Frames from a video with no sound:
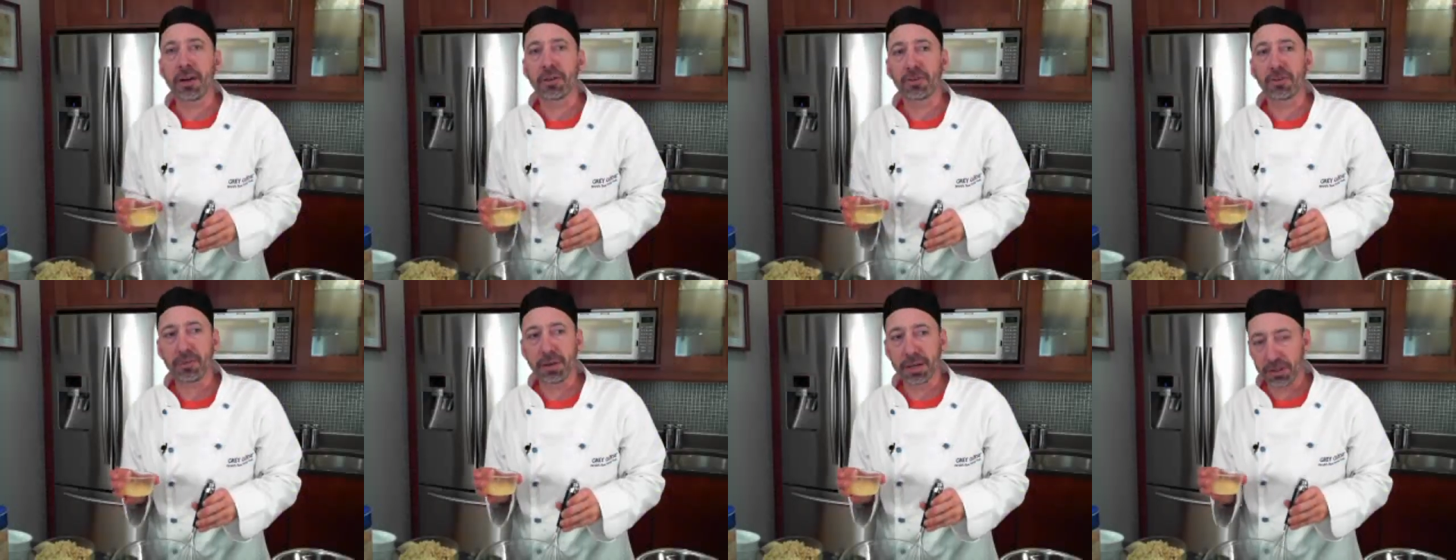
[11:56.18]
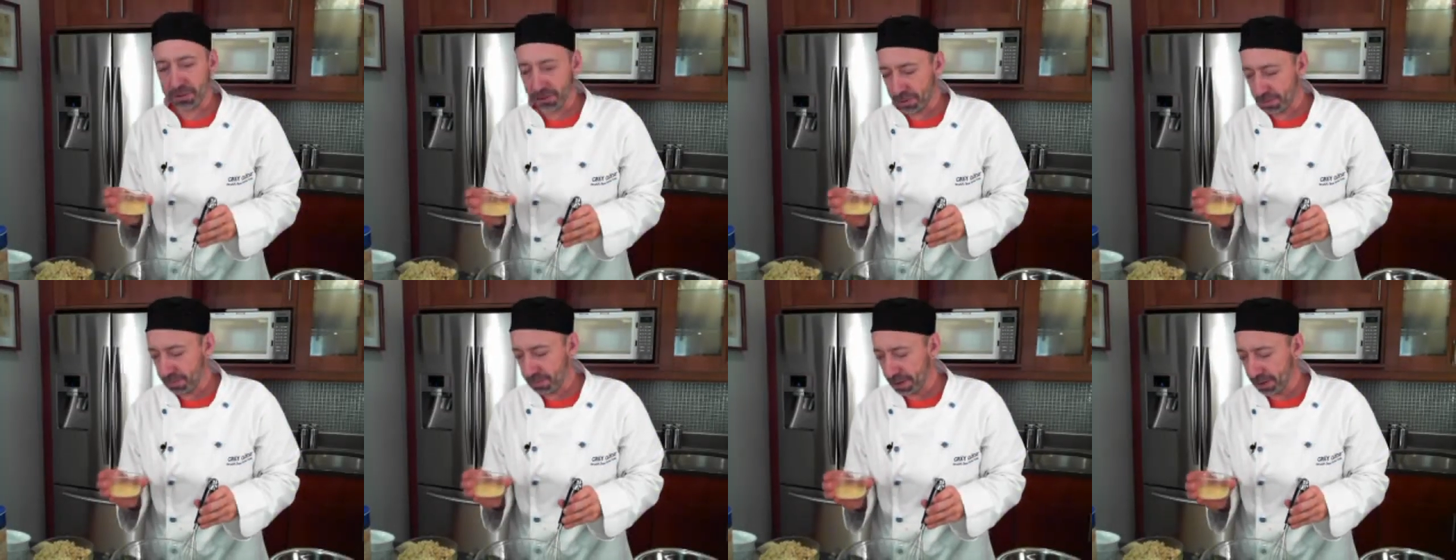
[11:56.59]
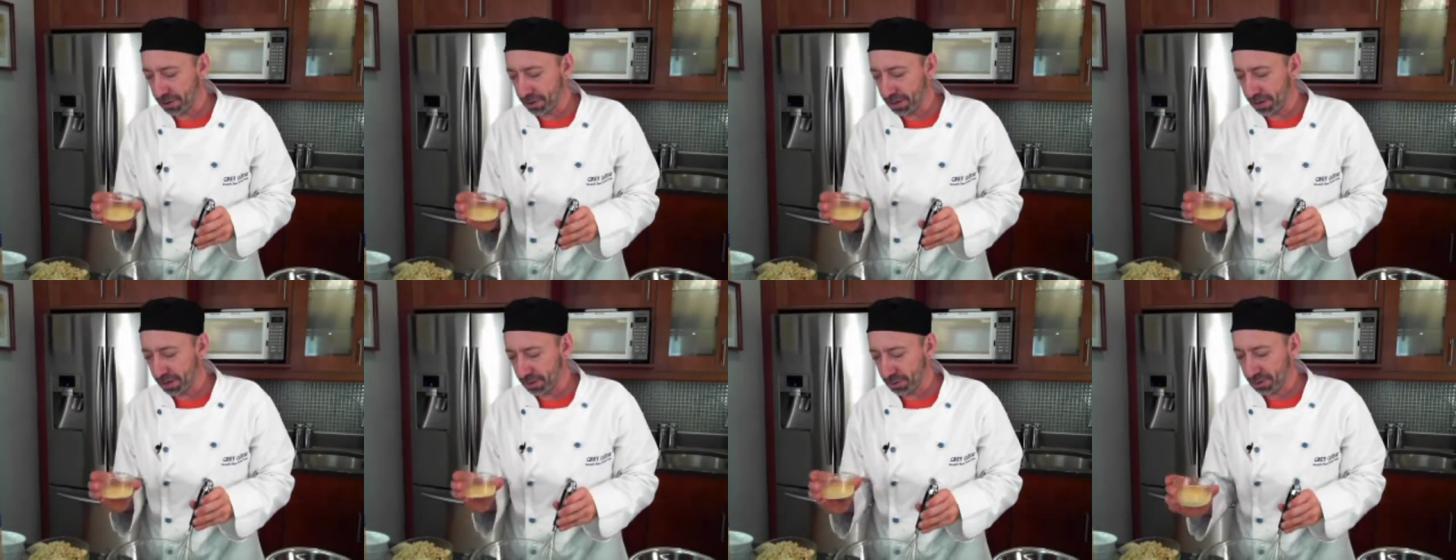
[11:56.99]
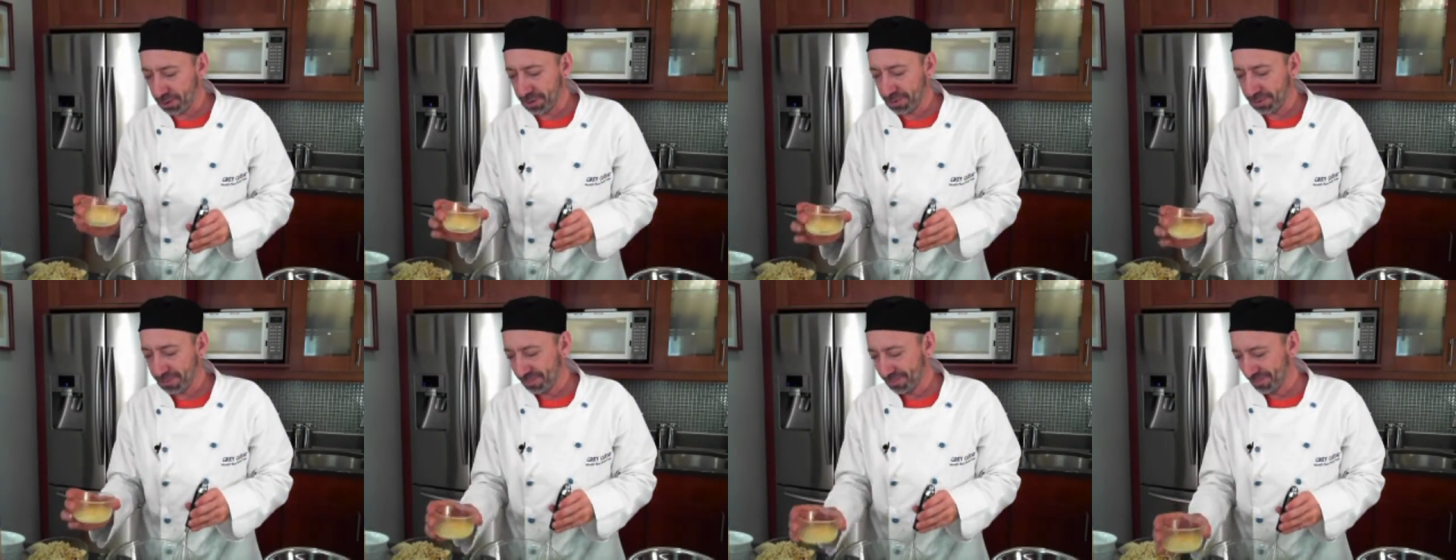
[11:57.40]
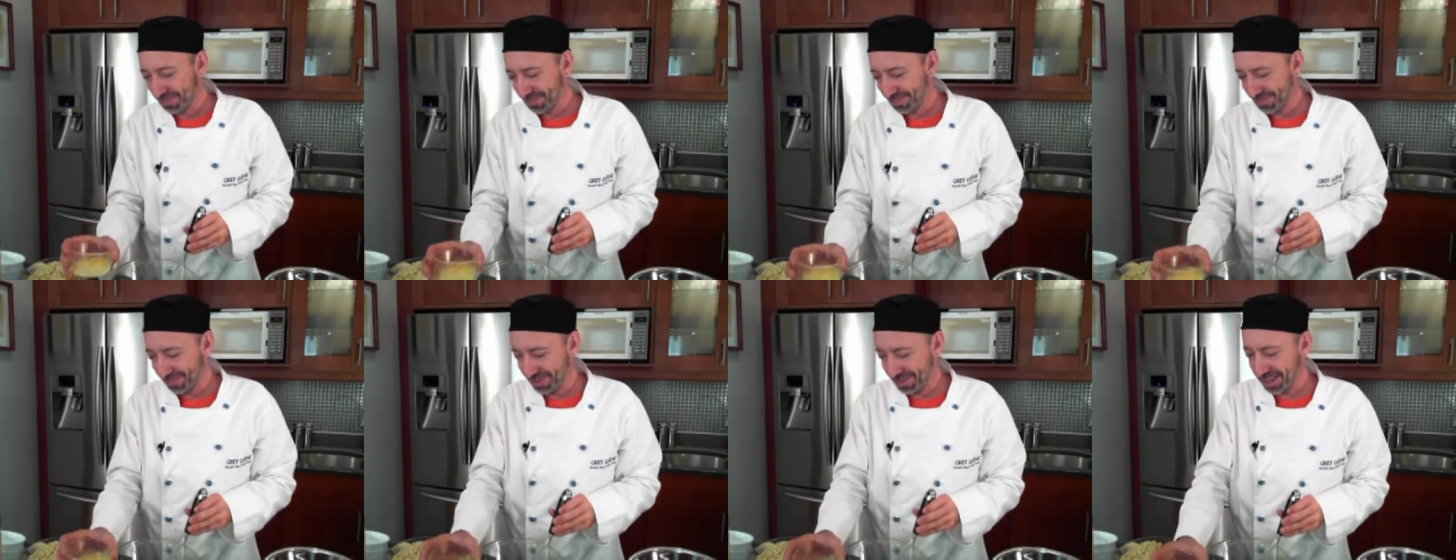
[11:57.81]
now, so make sure the butter is
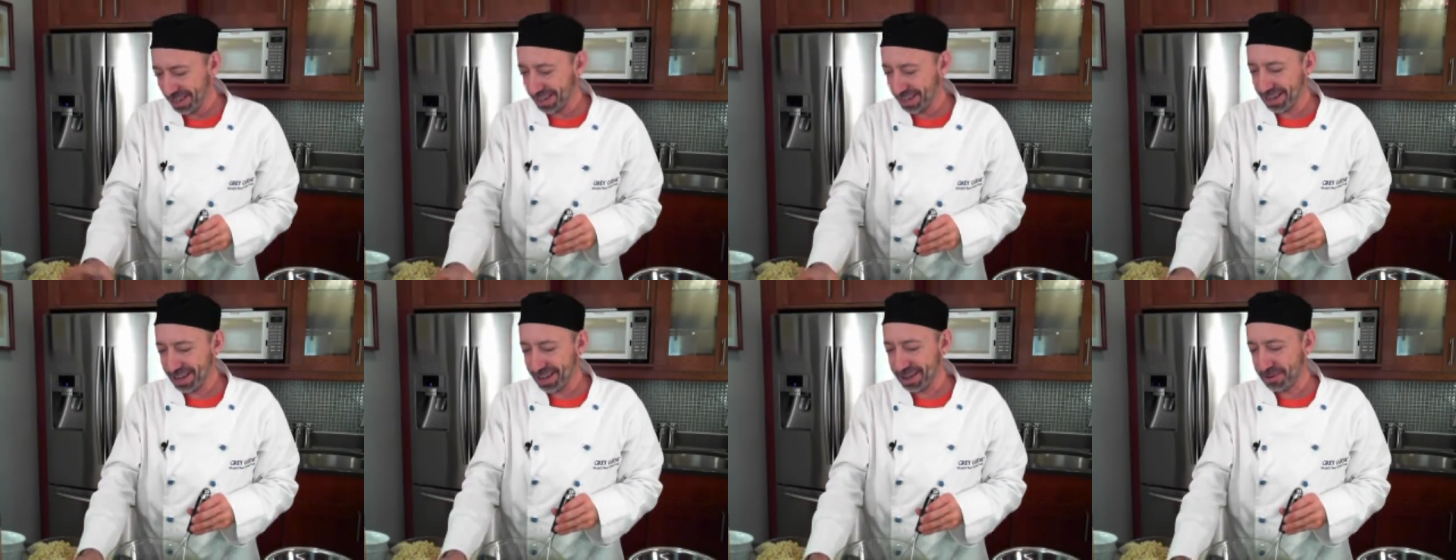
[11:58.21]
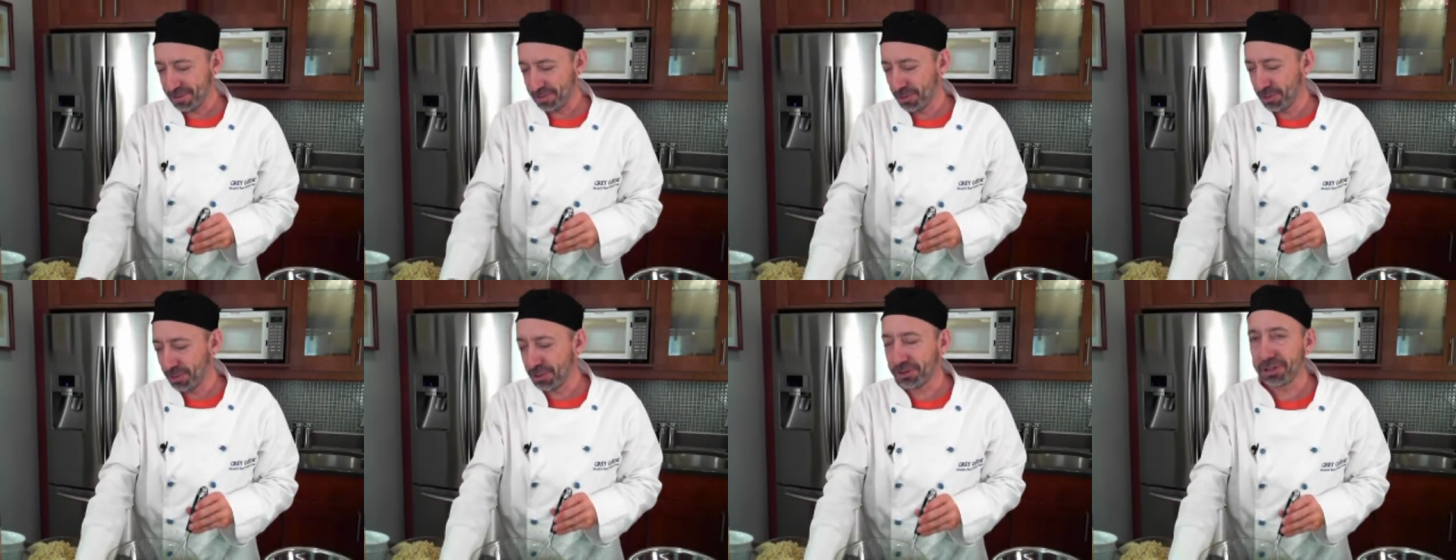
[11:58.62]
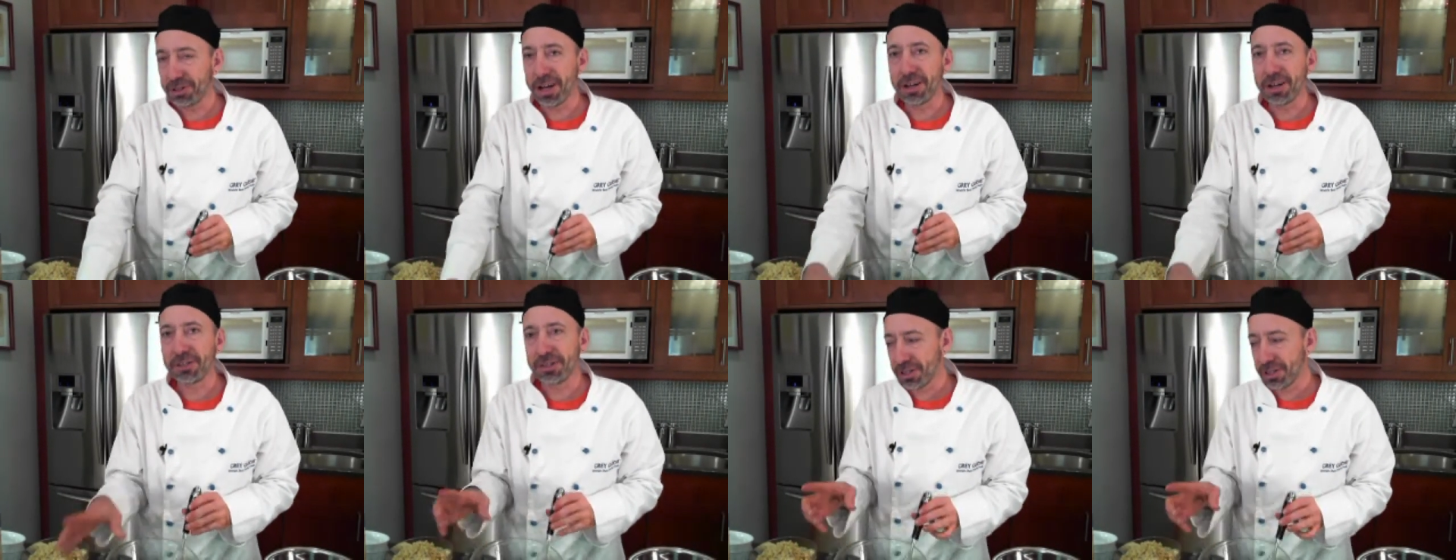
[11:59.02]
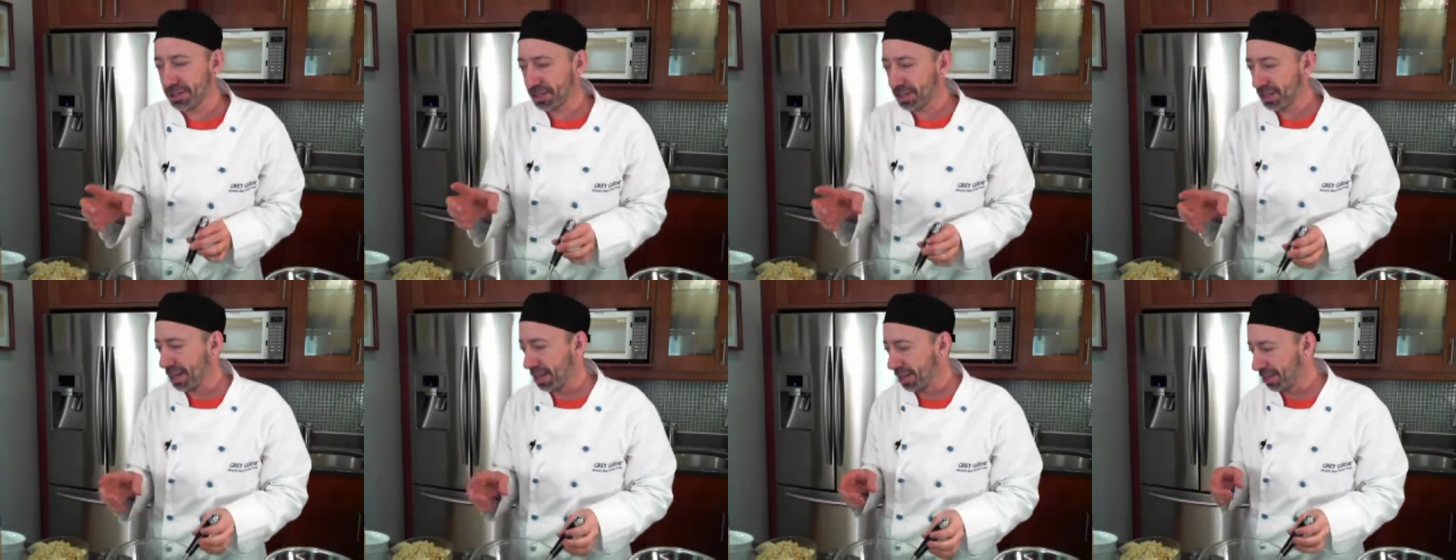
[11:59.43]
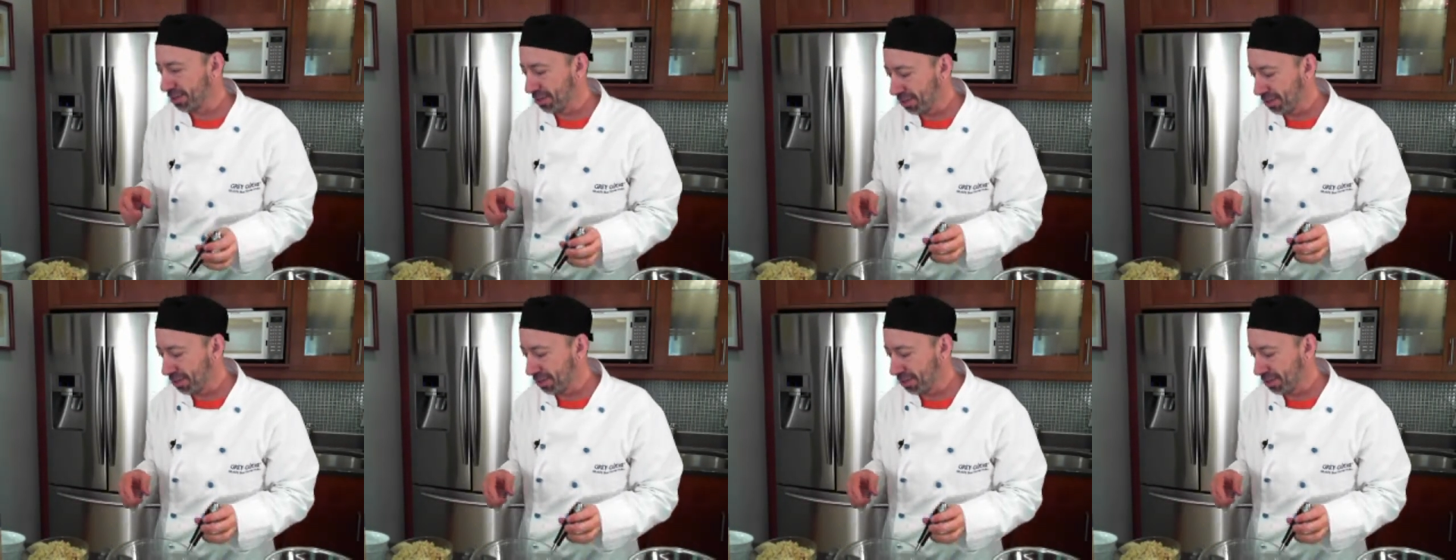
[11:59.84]
cools down just a